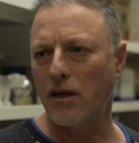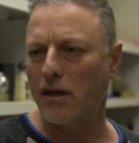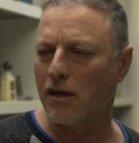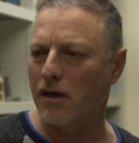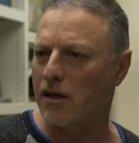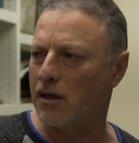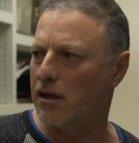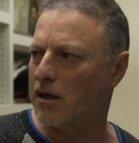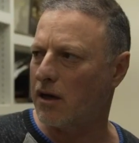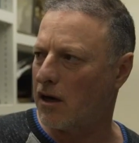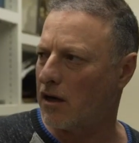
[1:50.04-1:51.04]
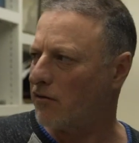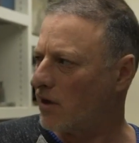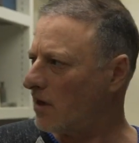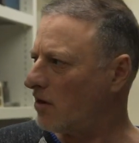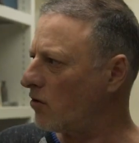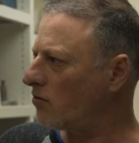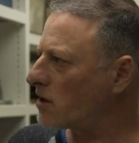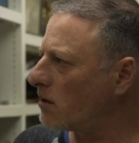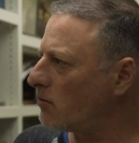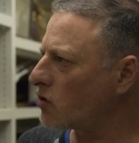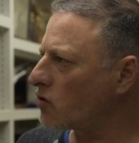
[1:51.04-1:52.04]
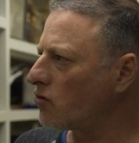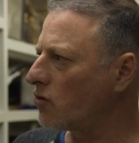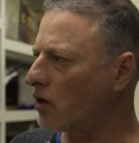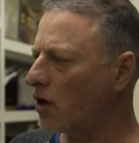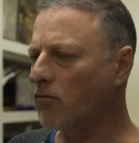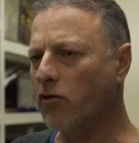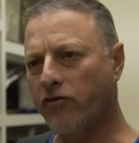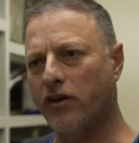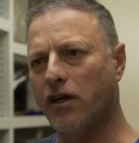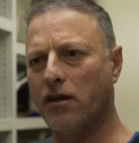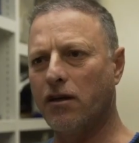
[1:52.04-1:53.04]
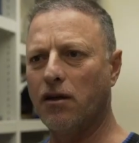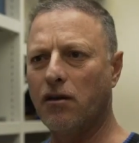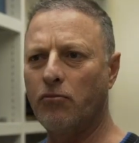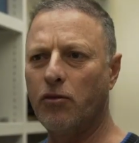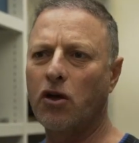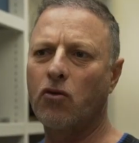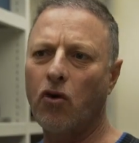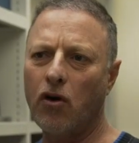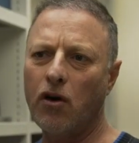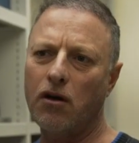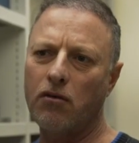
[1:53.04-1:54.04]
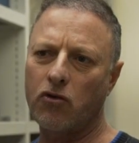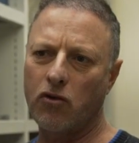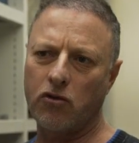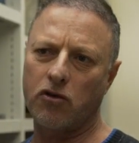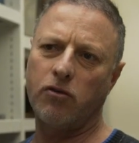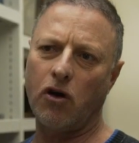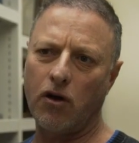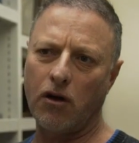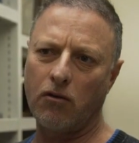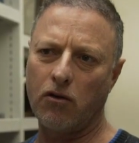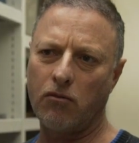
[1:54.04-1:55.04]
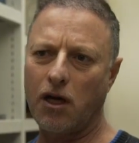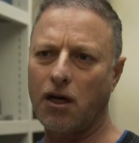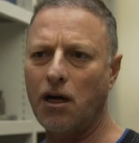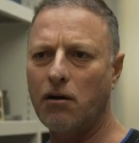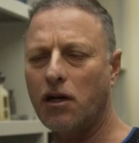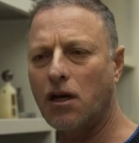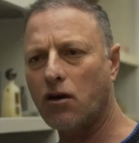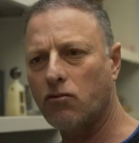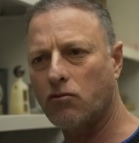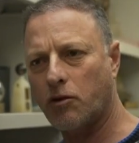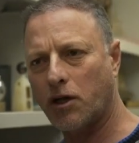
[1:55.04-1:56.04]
everywhere in the world. And when it comes to us, if we choose a gift, there are fixed things we bring.